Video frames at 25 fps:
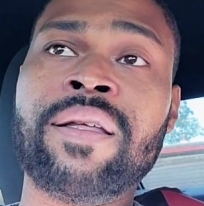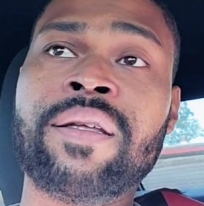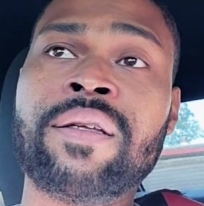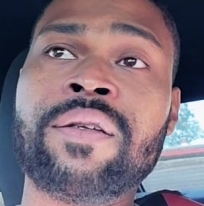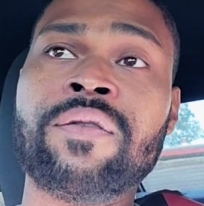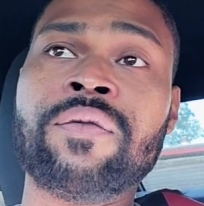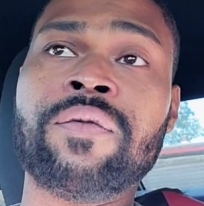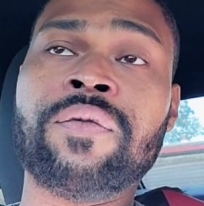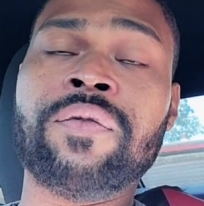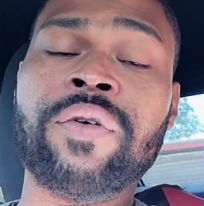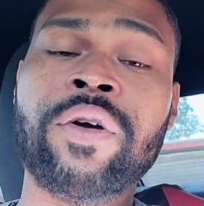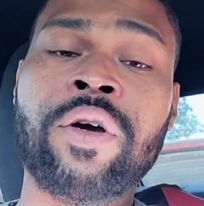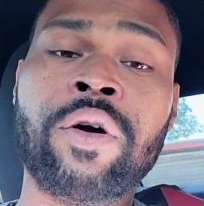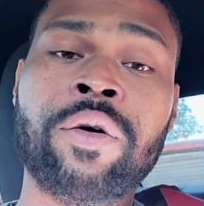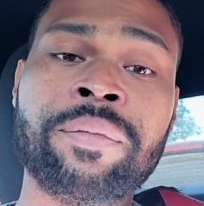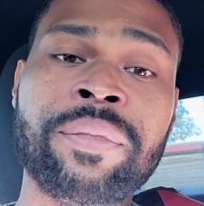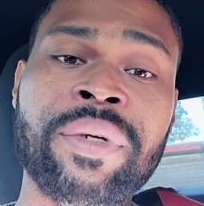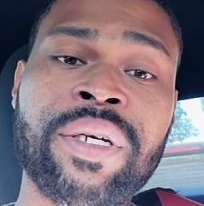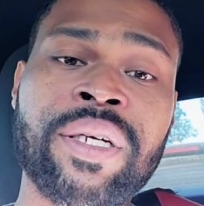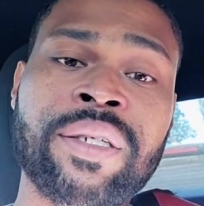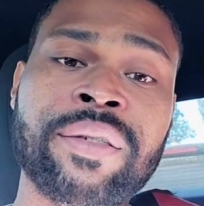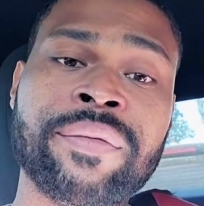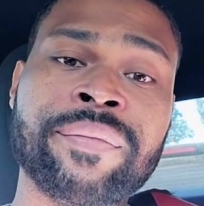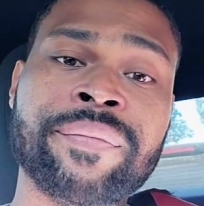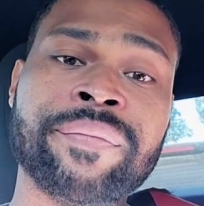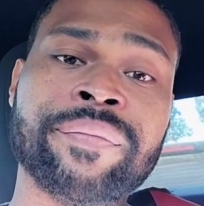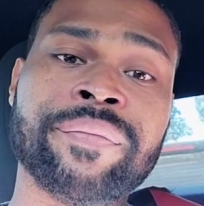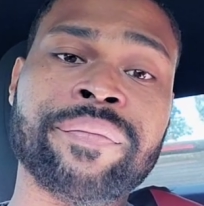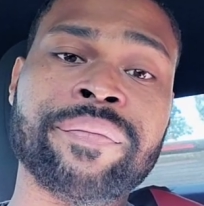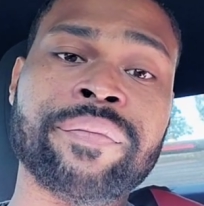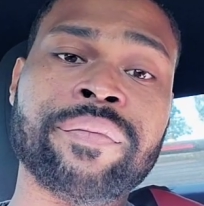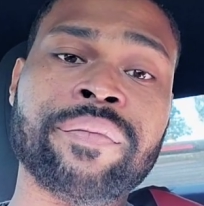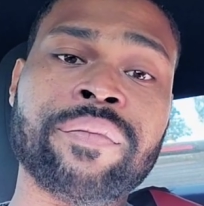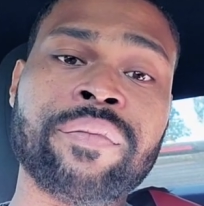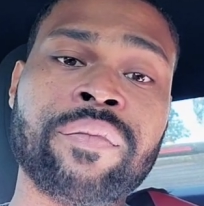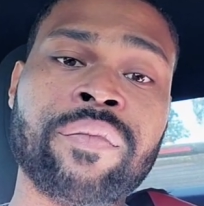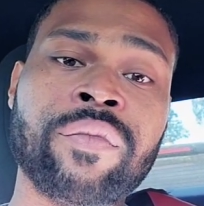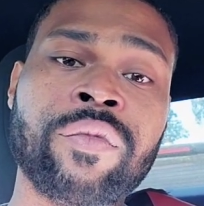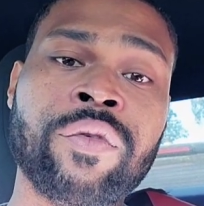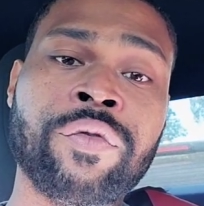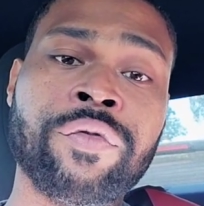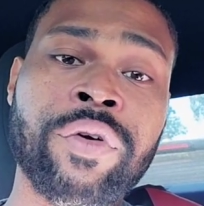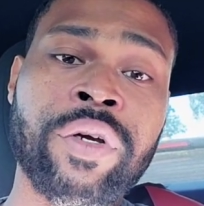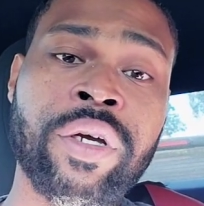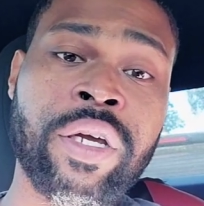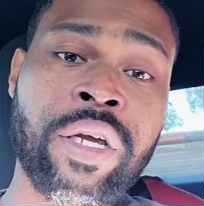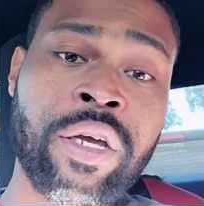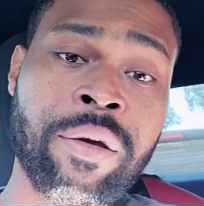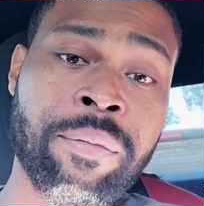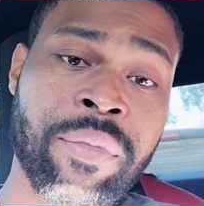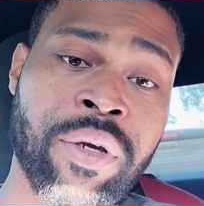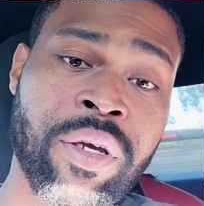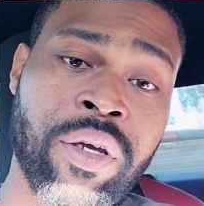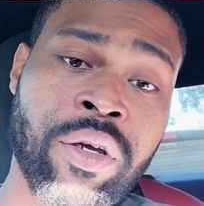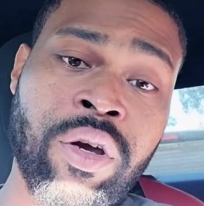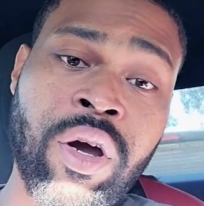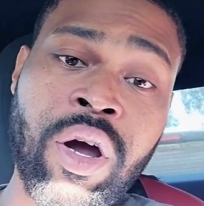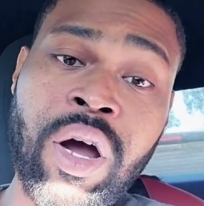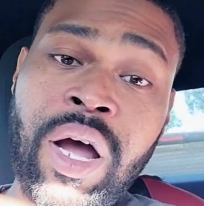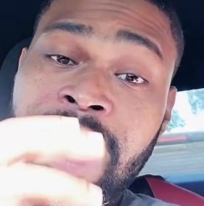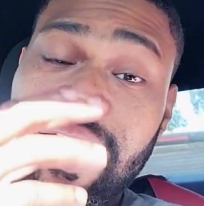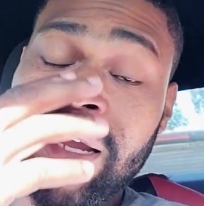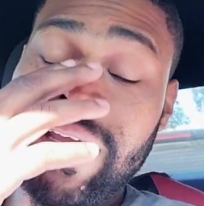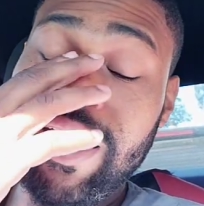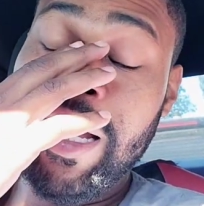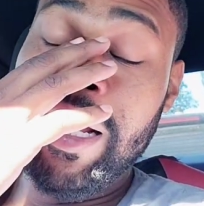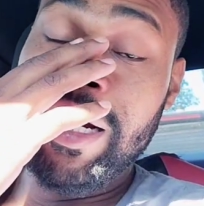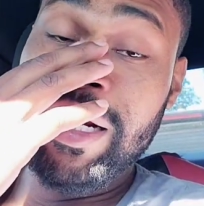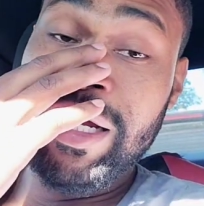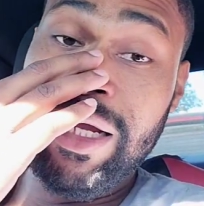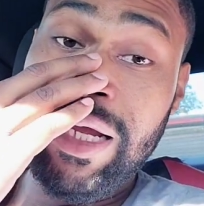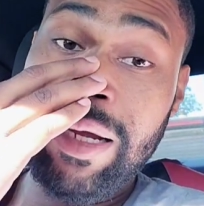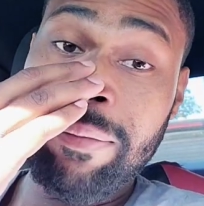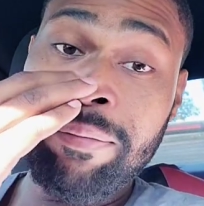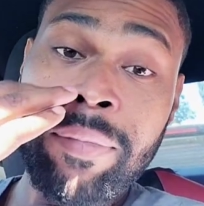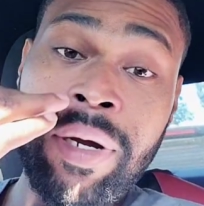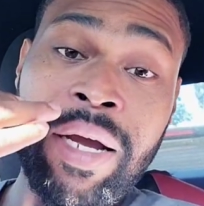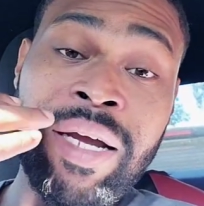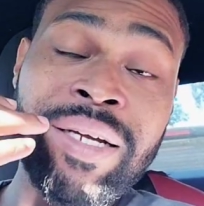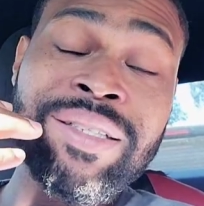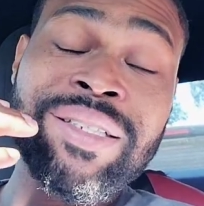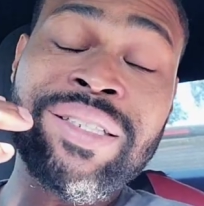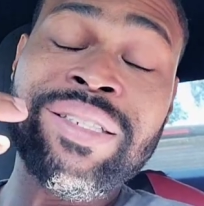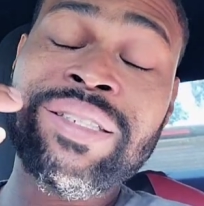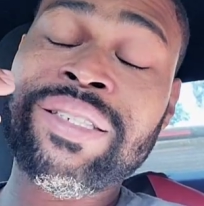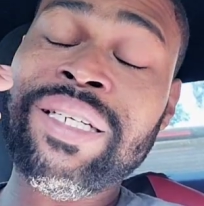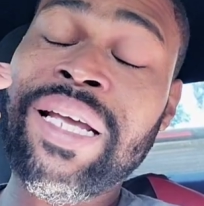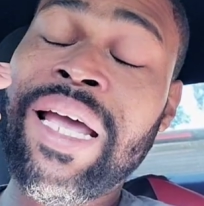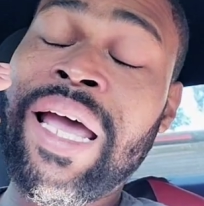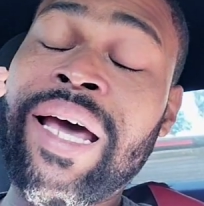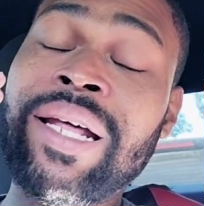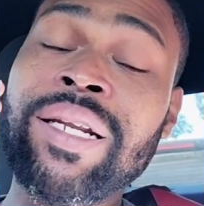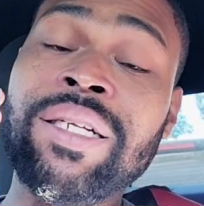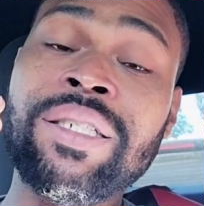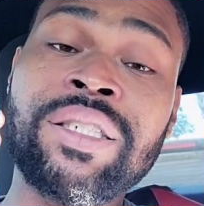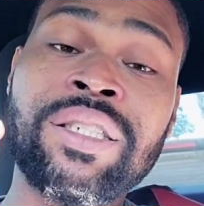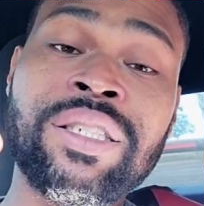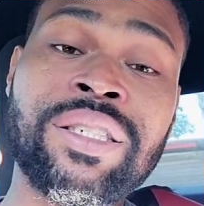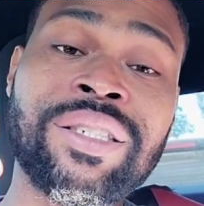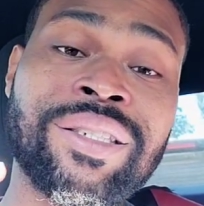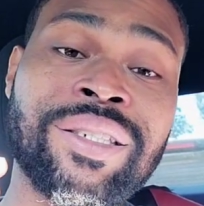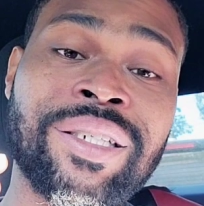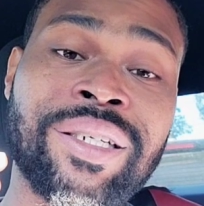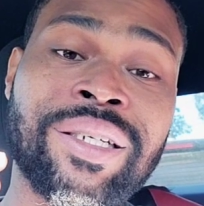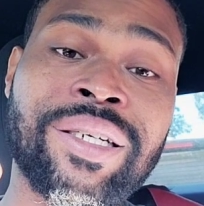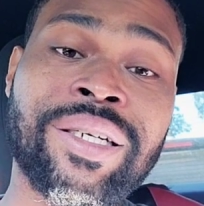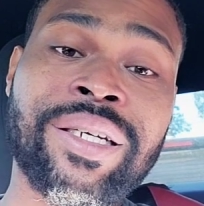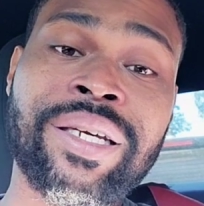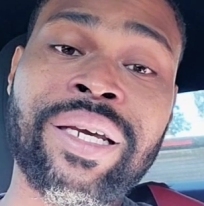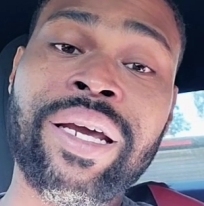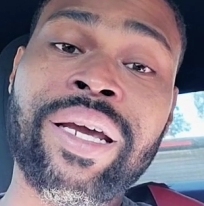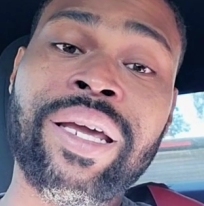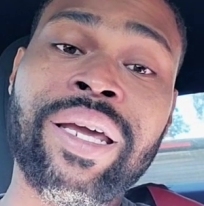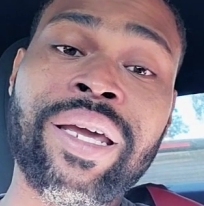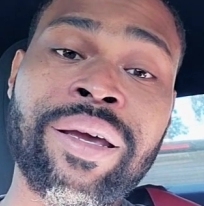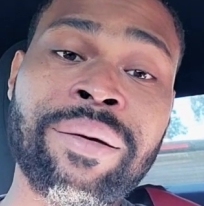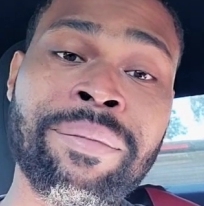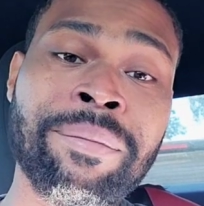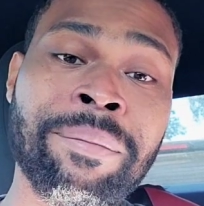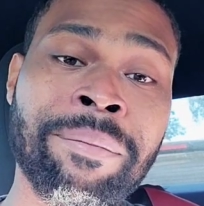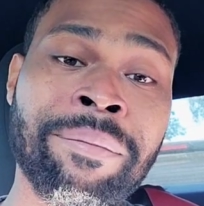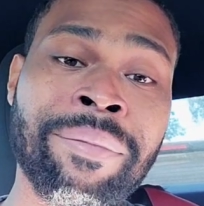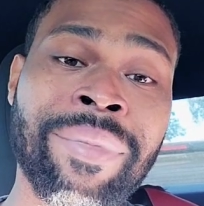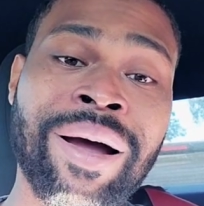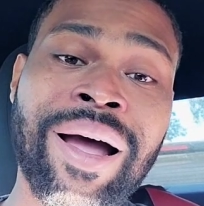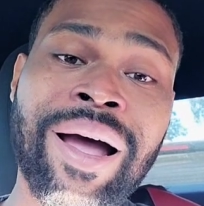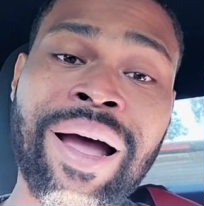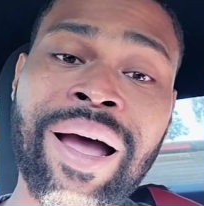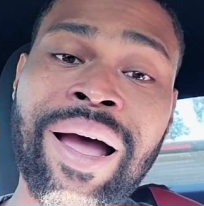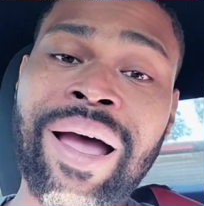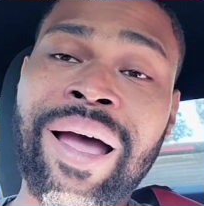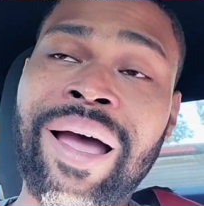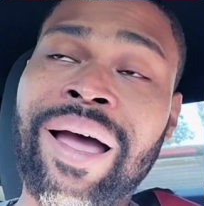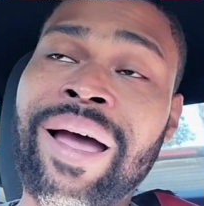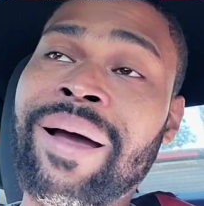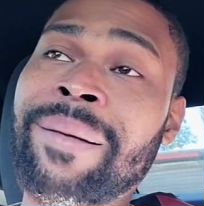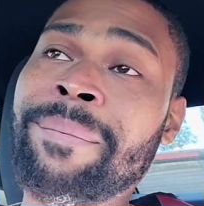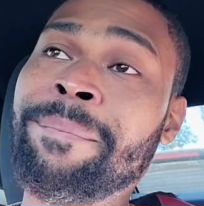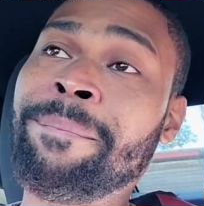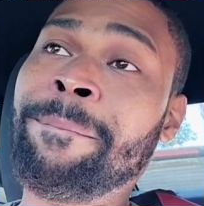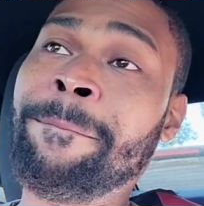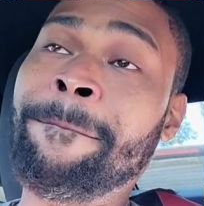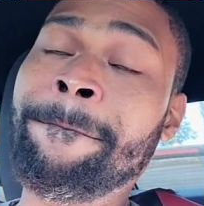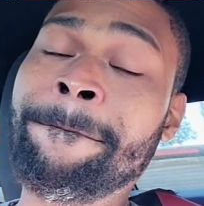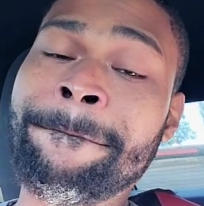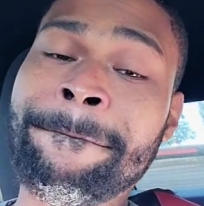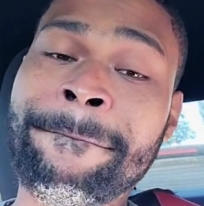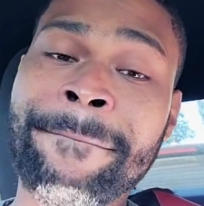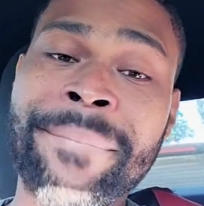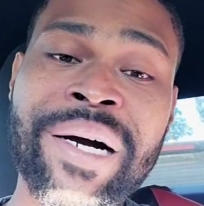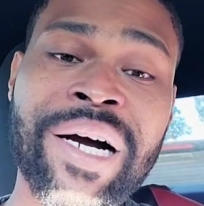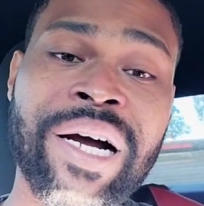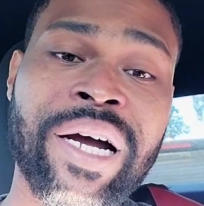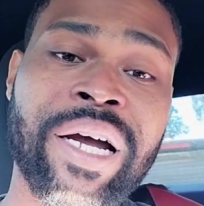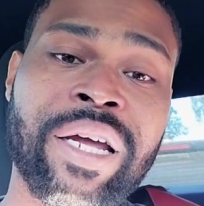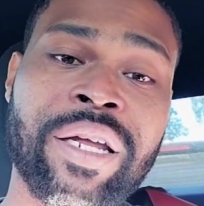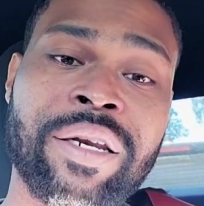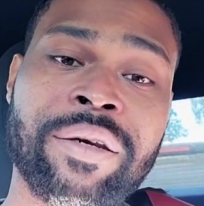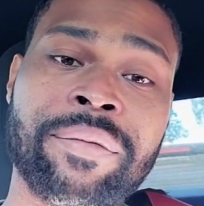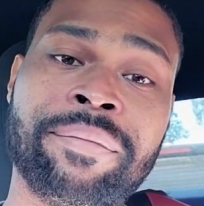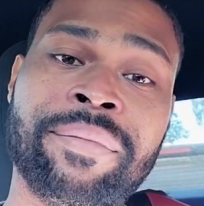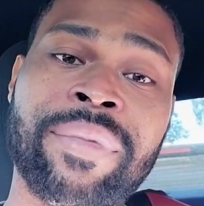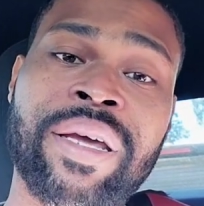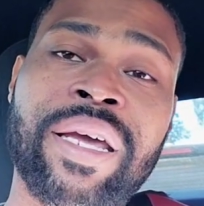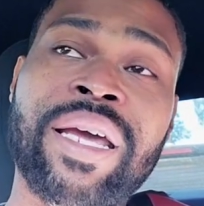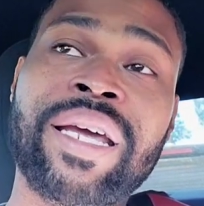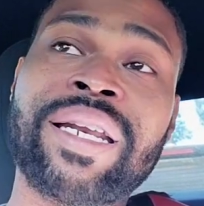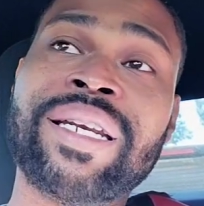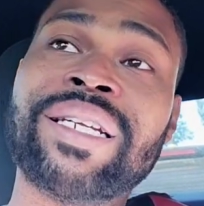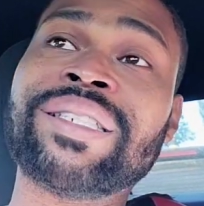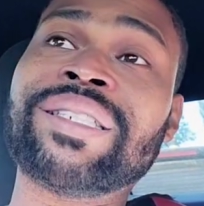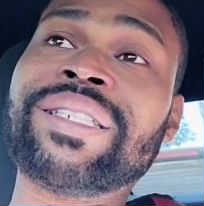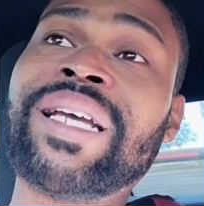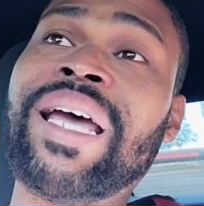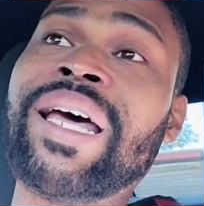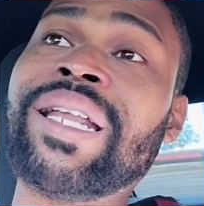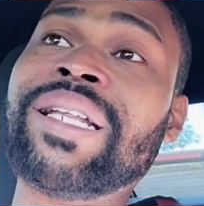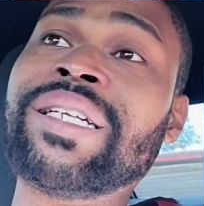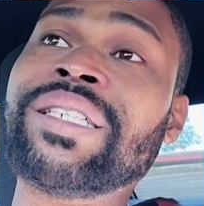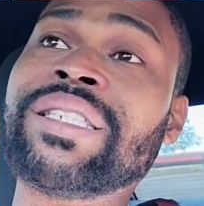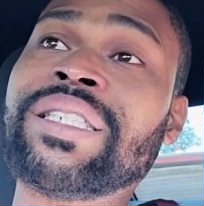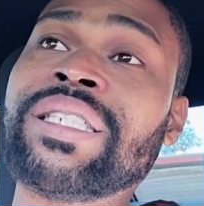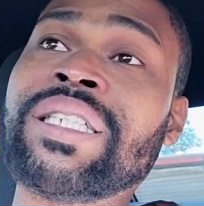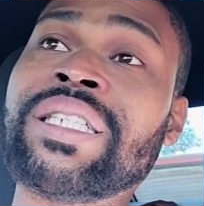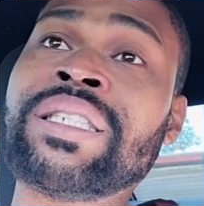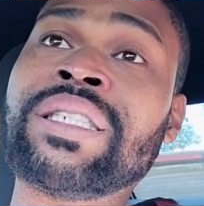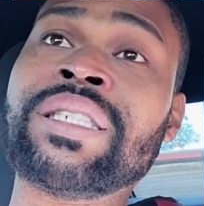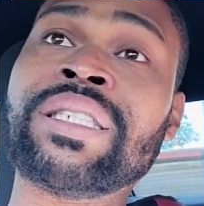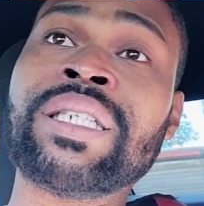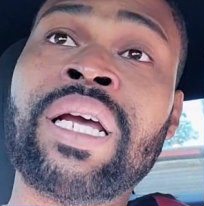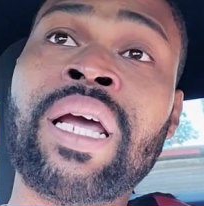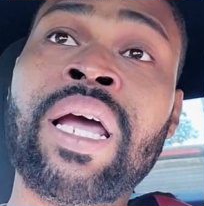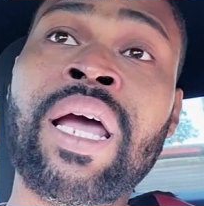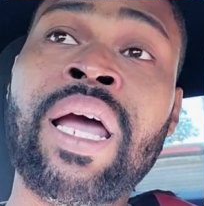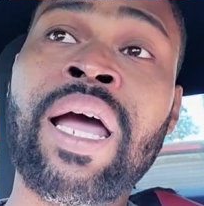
You feel me? Forgive me, y'all. I gotta. I'm like these allergies are kicking my butt, man. These allergies.